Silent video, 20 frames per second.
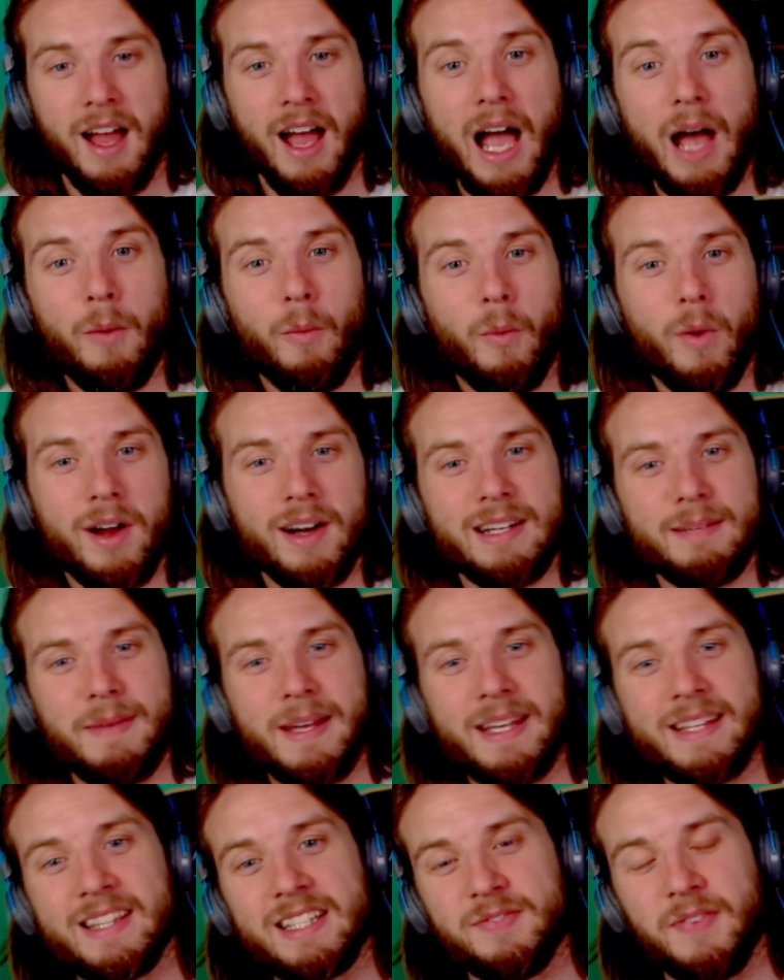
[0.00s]
I wanted to
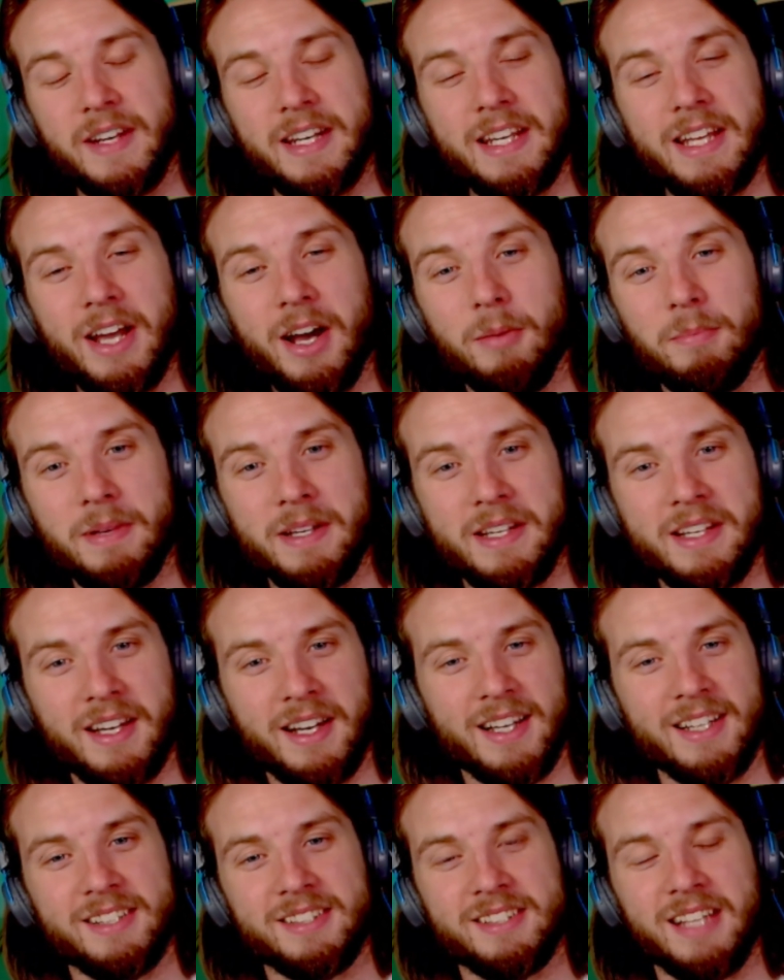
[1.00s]
make this video
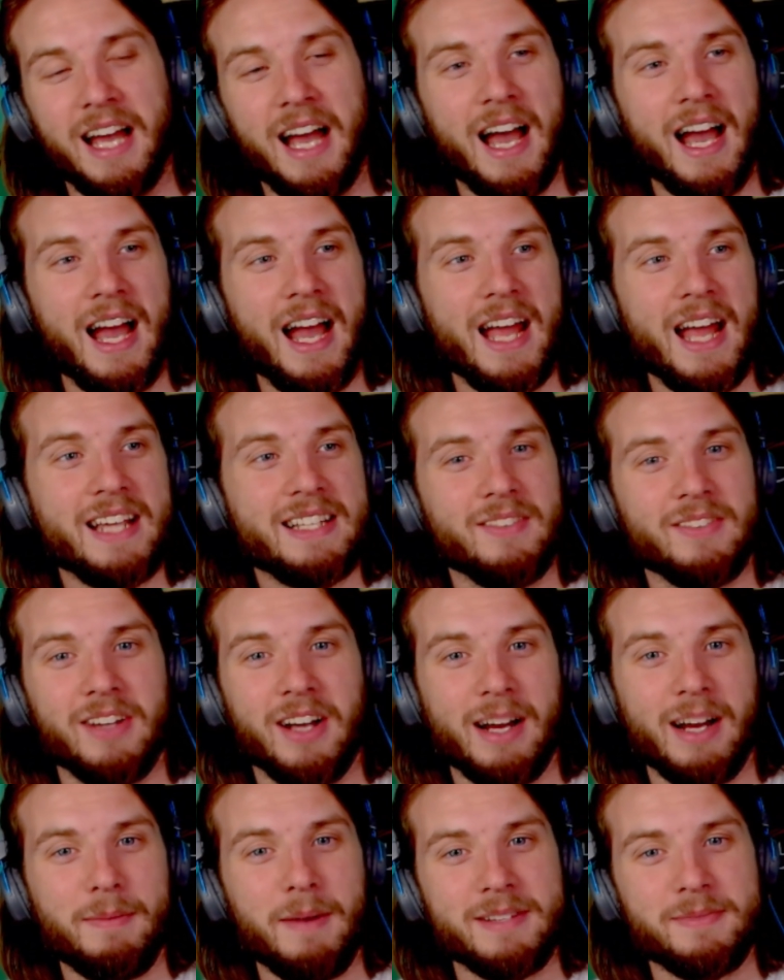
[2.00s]
because I used to
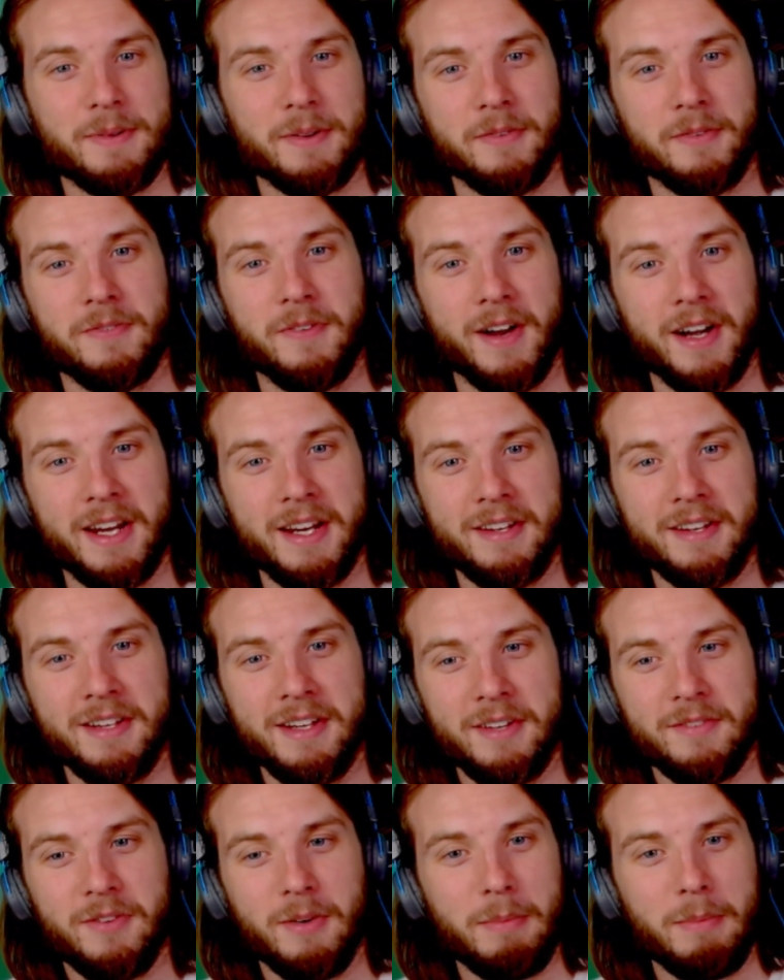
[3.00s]
talk about something funny
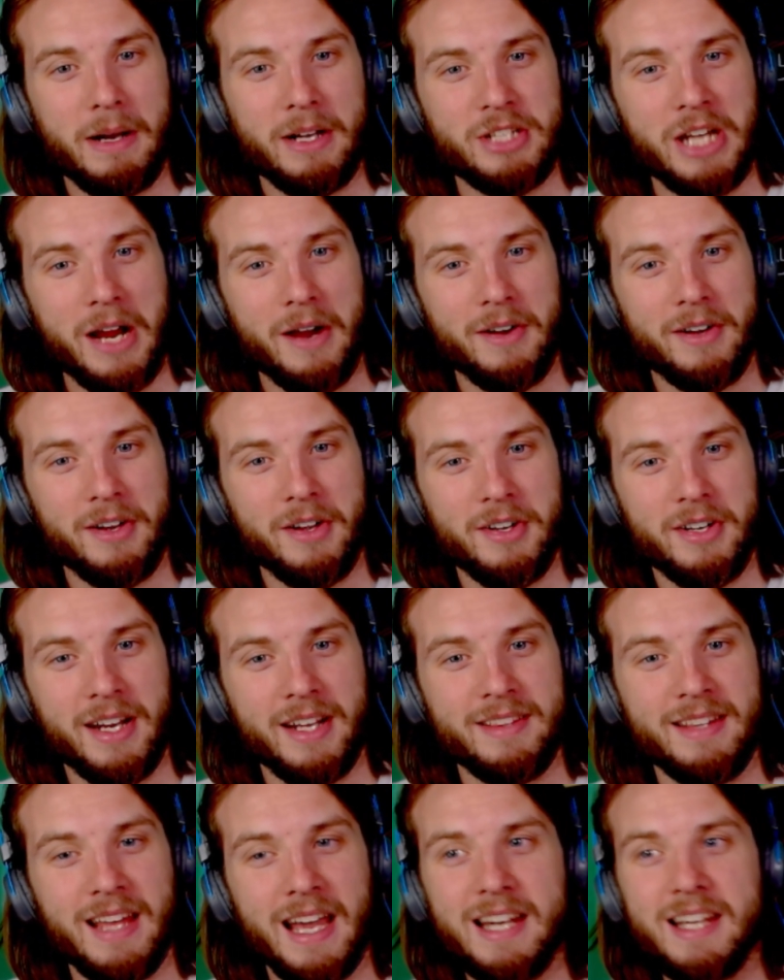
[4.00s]
from my childhood,
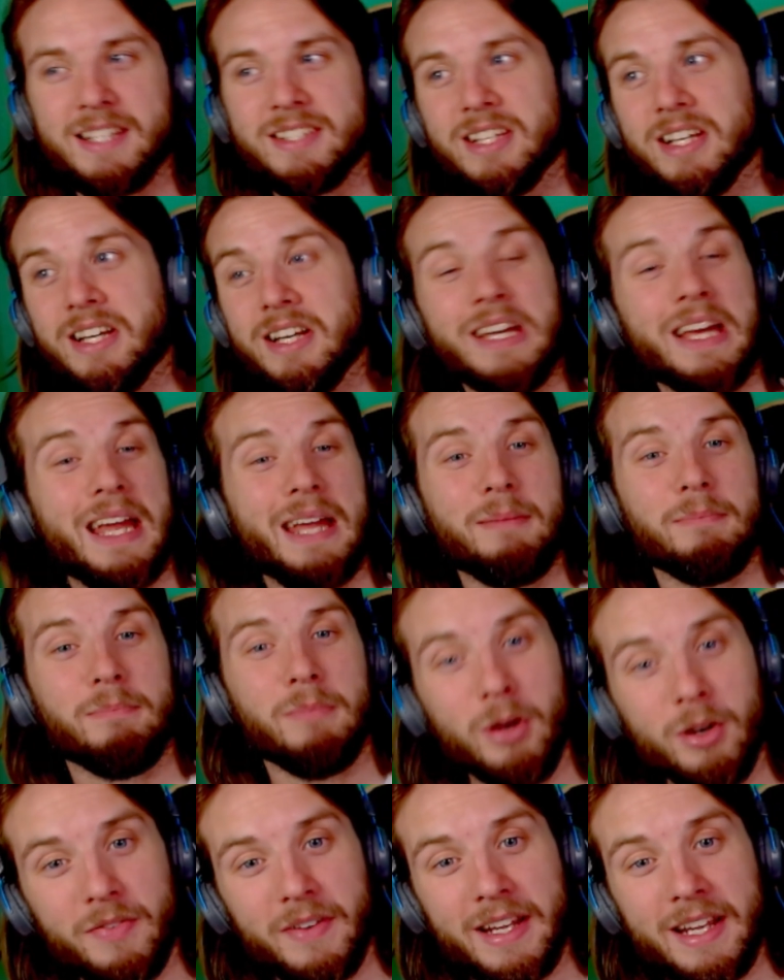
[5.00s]
and that is a
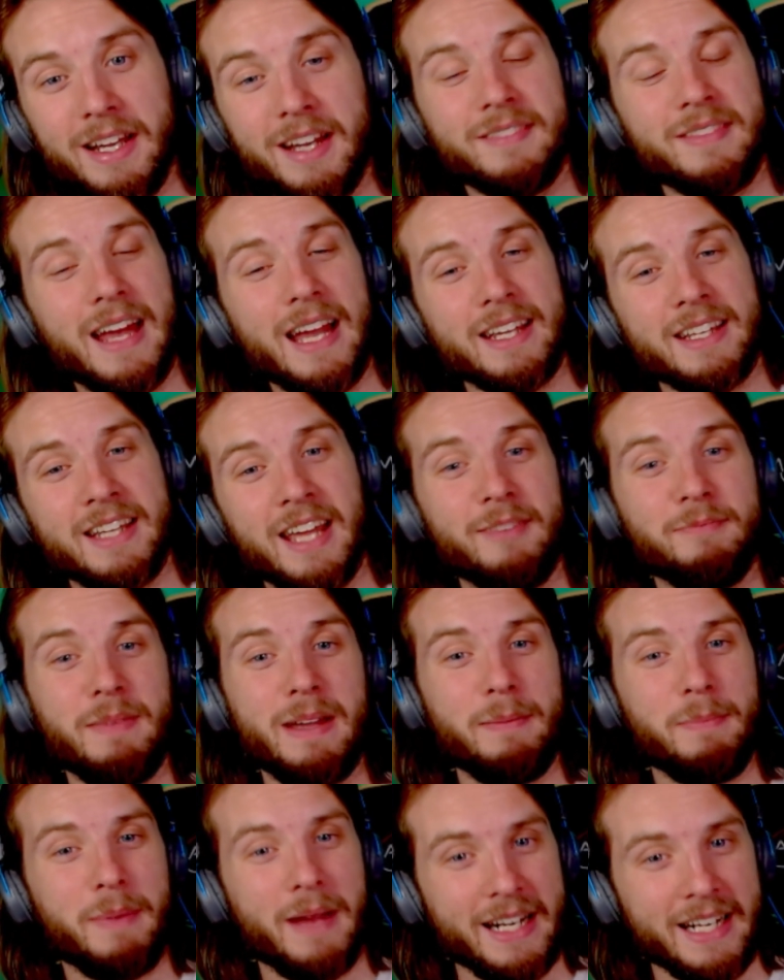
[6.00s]
movie that gave me
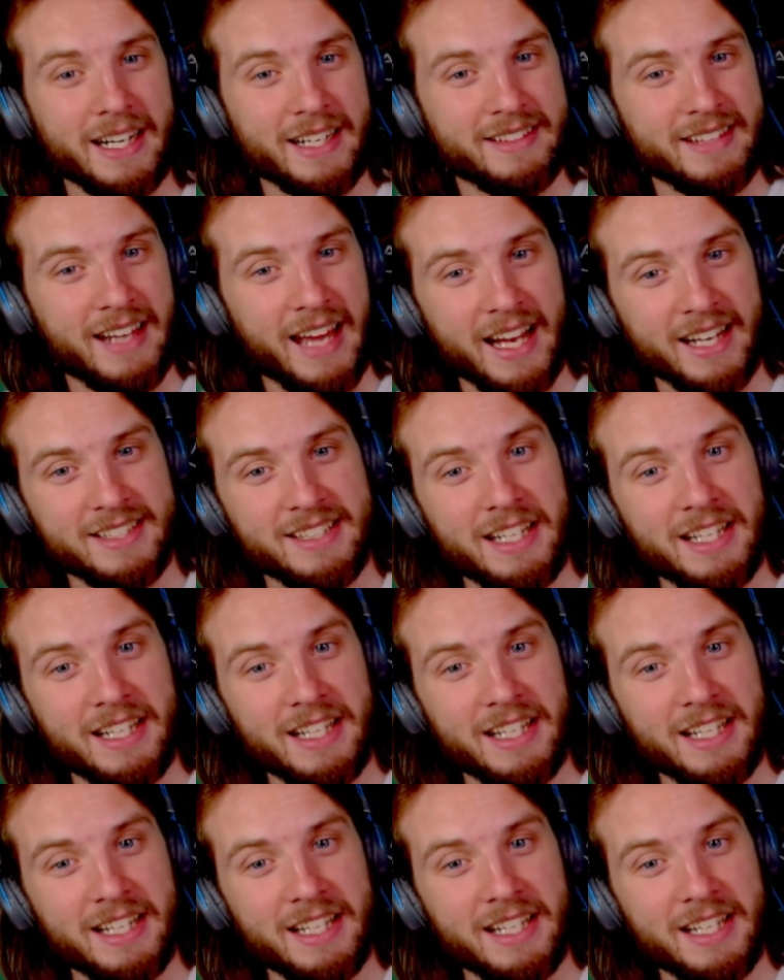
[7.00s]
panic attacks.